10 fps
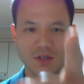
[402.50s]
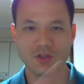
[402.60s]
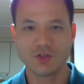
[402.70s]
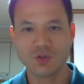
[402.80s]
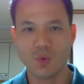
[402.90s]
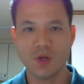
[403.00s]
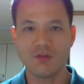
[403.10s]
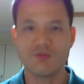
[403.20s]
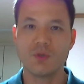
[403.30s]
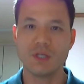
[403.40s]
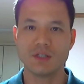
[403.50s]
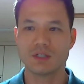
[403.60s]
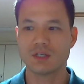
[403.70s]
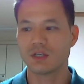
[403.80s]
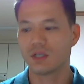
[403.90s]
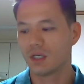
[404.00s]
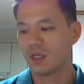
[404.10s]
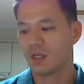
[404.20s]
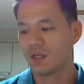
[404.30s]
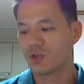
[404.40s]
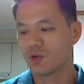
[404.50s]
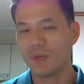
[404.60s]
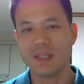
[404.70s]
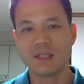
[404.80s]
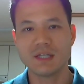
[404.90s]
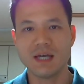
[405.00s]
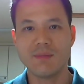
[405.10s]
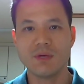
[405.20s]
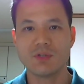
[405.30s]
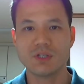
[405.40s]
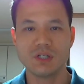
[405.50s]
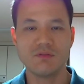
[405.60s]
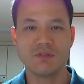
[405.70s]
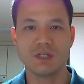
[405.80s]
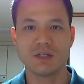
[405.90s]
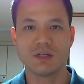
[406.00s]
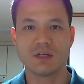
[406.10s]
12 weeks. So by the time I received it,